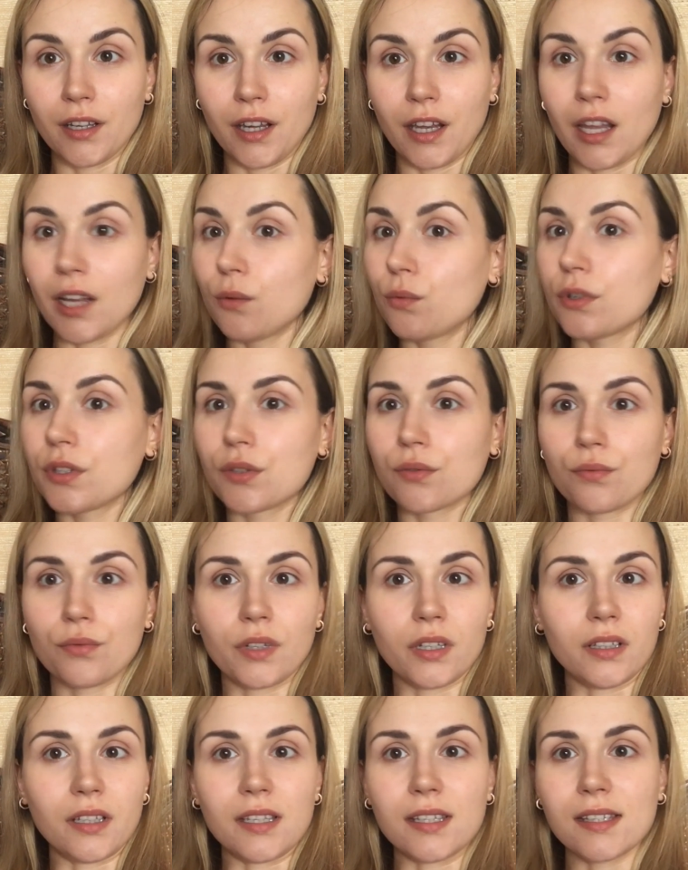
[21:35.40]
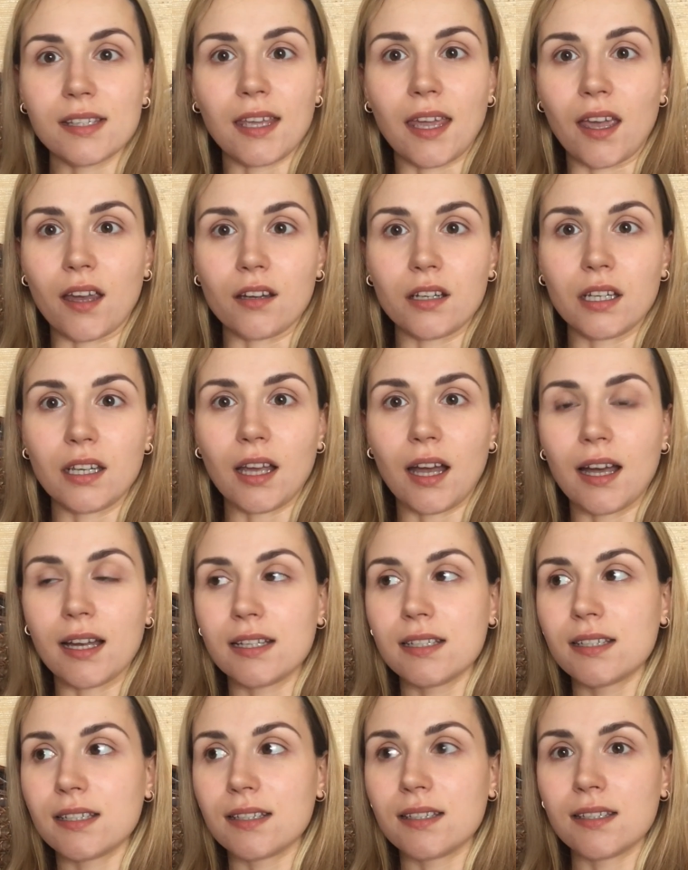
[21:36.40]
it was really scary. I
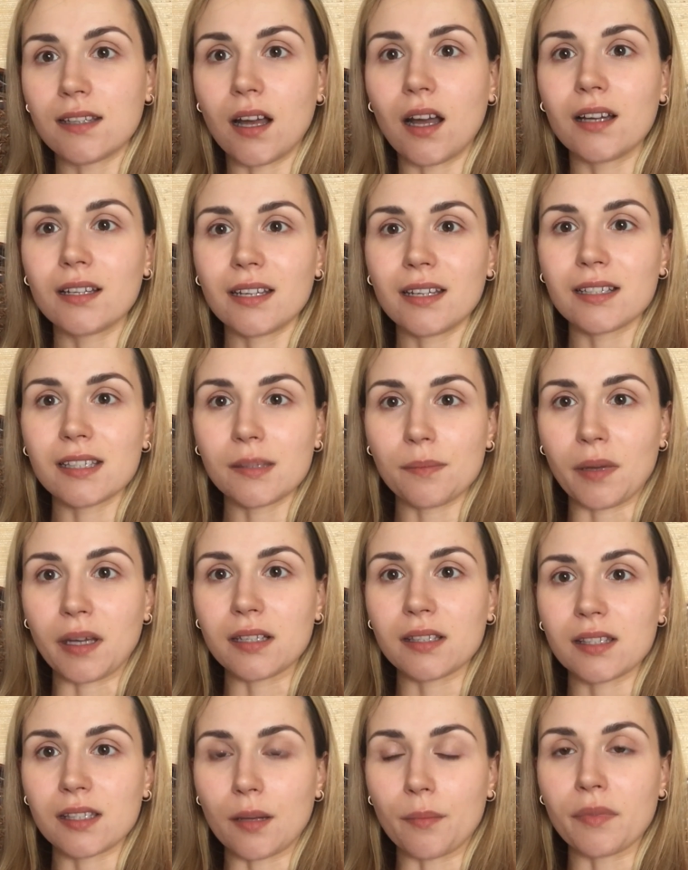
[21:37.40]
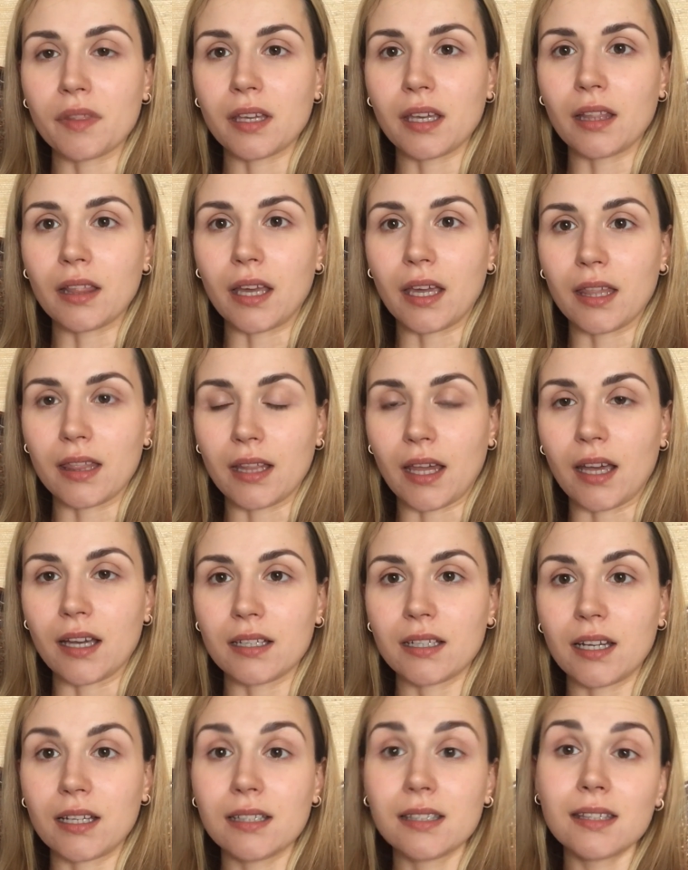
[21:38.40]
did not expect something like
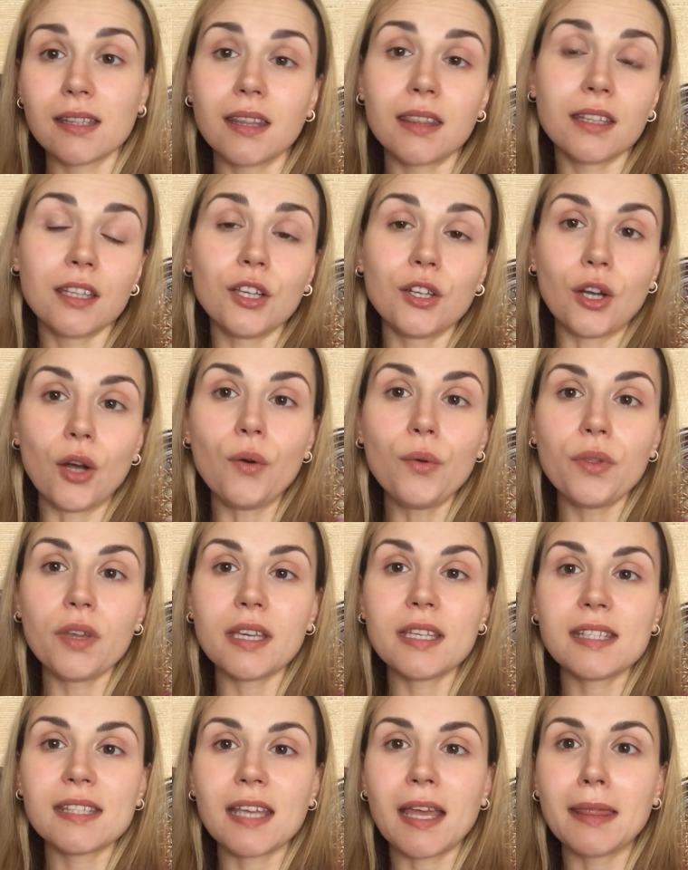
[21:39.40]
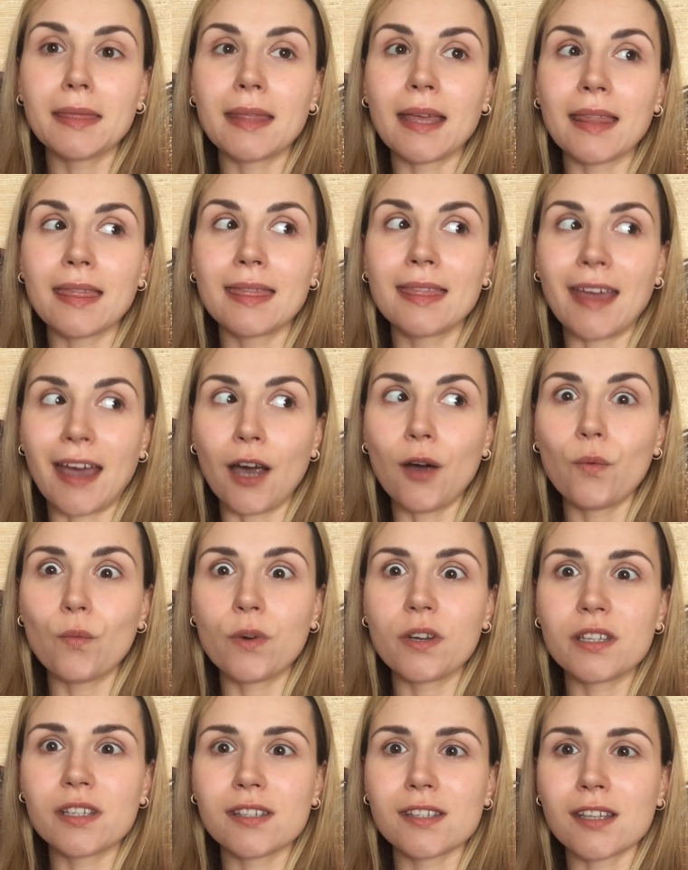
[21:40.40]
that. And, you know, they said that that
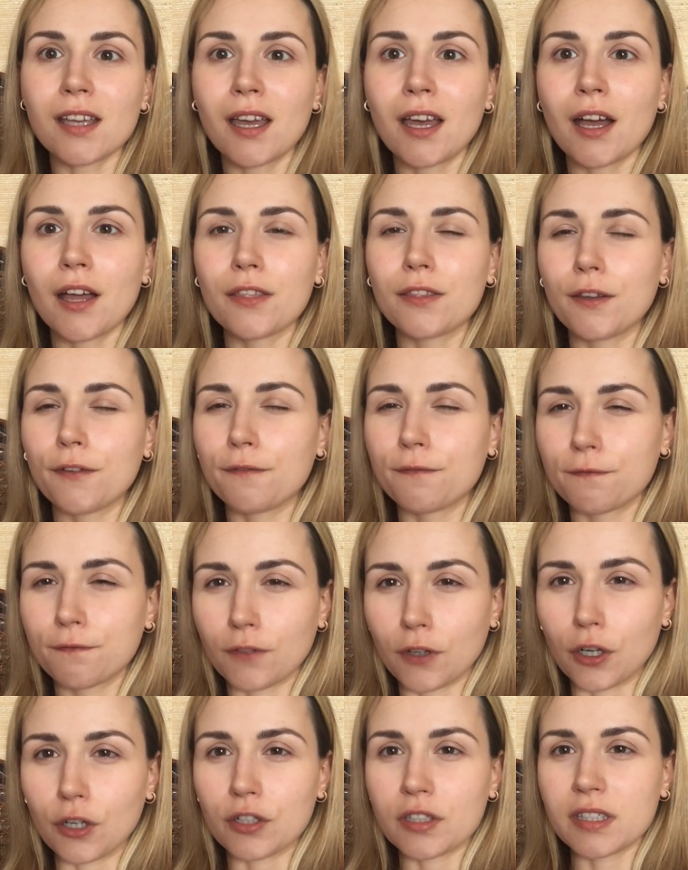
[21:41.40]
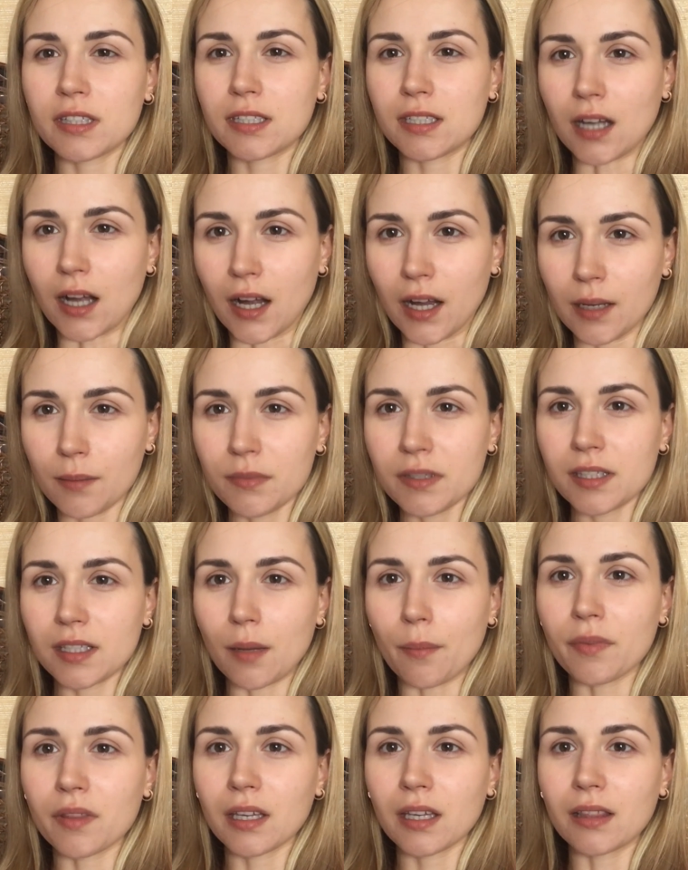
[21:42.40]
was the first time
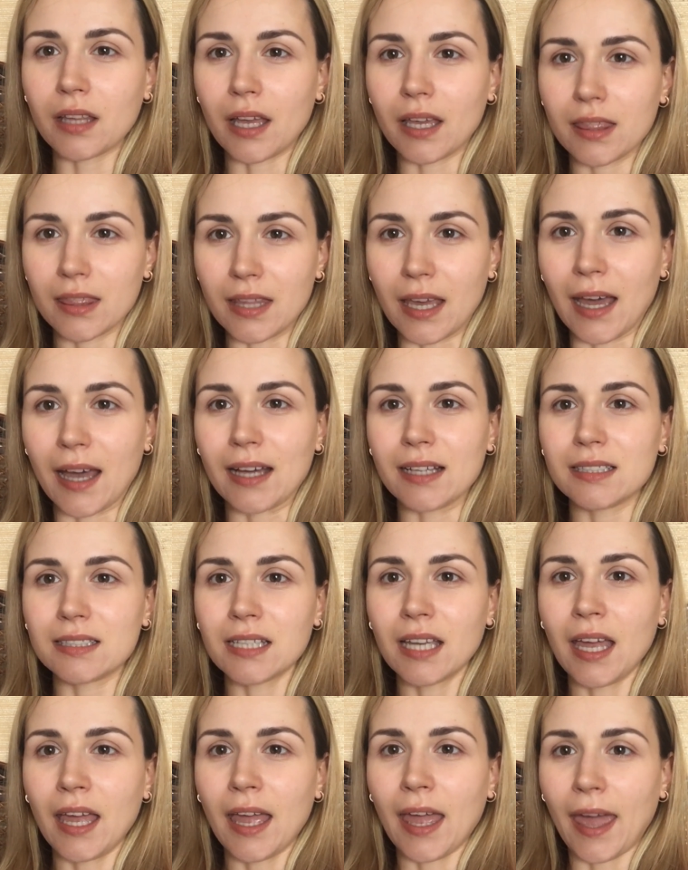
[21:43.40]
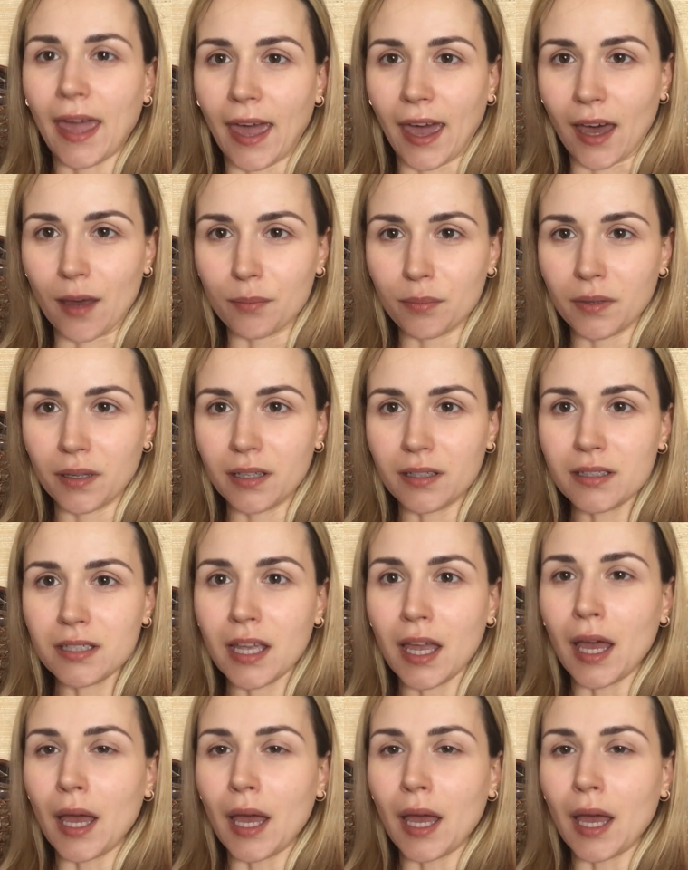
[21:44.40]
something like that happened